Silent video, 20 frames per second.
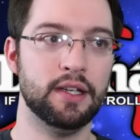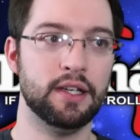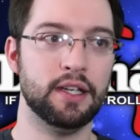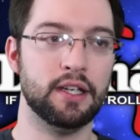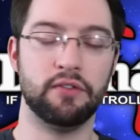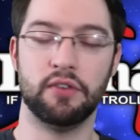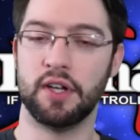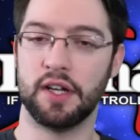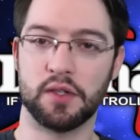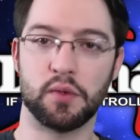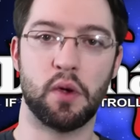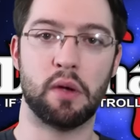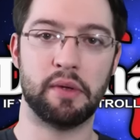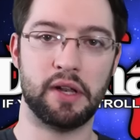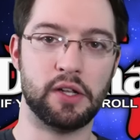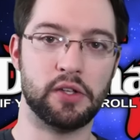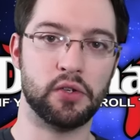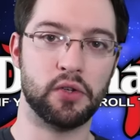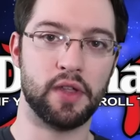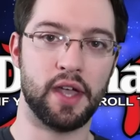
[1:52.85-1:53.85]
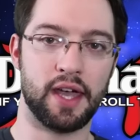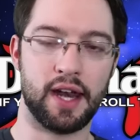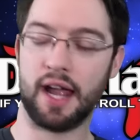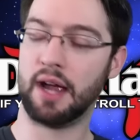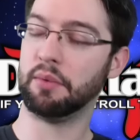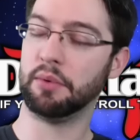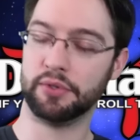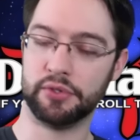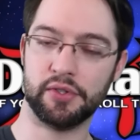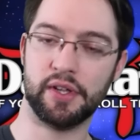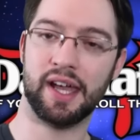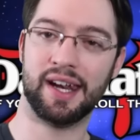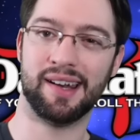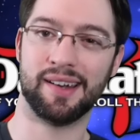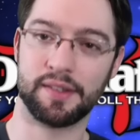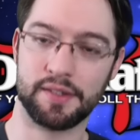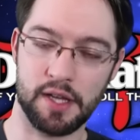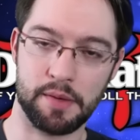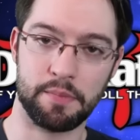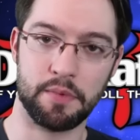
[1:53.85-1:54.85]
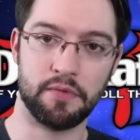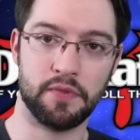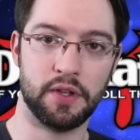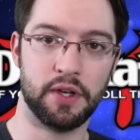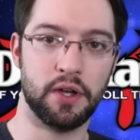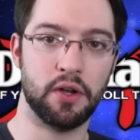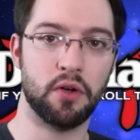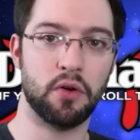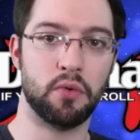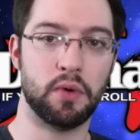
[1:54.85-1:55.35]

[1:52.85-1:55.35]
if you guys want me to do that, I will do that in a separate video